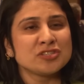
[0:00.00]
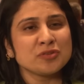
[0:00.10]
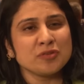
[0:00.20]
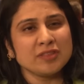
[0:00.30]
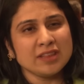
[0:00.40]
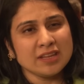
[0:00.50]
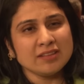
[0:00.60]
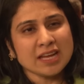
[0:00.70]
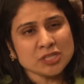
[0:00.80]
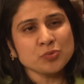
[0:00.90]
So
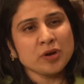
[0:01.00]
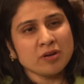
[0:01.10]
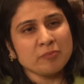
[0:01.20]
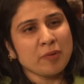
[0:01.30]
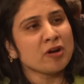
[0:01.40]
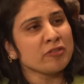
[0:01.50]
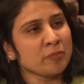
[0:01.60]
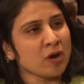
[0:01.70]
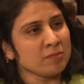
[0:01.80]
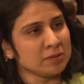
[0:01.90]
that's where part of the
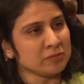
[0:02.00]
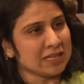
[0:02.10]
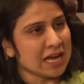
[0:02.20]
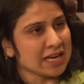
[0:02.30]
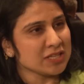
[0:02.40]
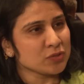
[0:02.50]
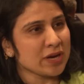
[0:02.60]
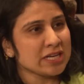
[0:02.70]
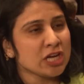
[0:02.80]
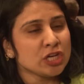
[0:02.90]
problem lies,
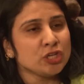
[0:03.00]
right?